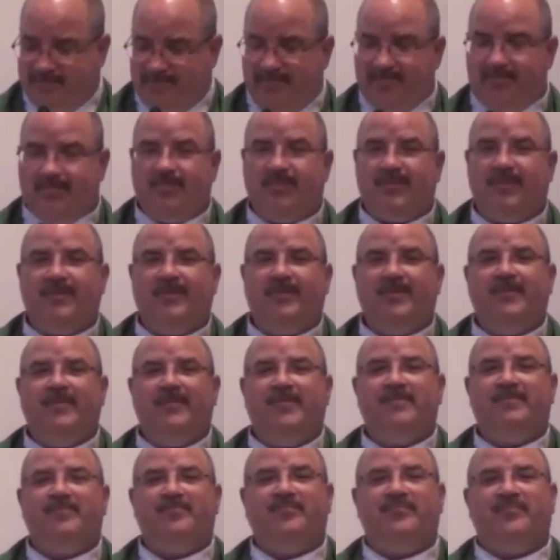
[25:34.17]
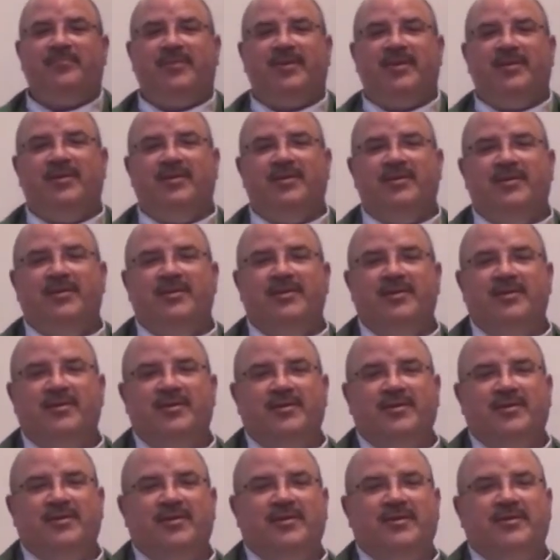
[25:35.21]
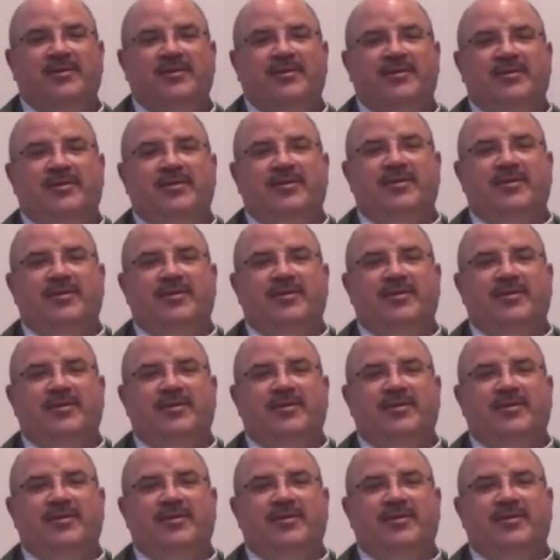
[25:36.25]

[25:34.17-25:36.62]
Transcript: (silence)